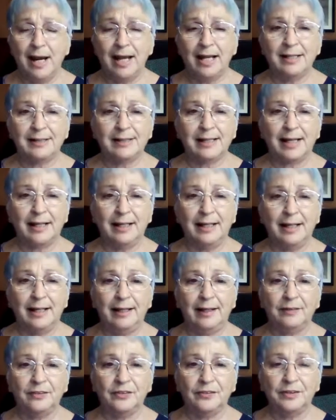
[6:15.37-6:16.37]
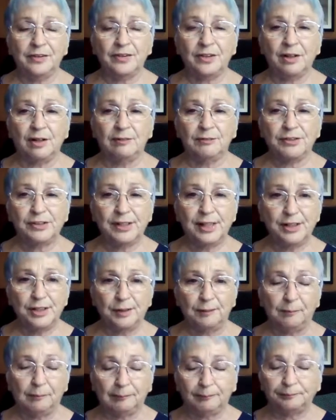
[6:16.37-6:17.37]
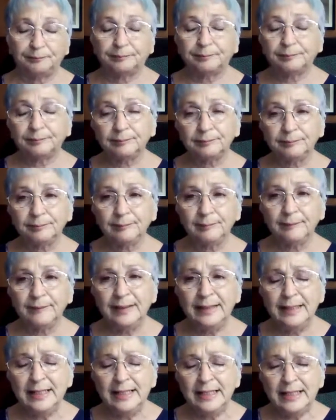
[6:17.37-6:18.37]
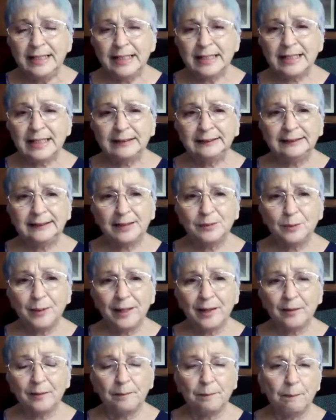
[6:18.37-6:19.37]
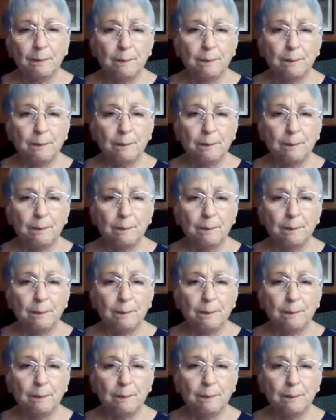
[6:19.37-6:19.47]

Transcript: handle this conversation. And I said, well,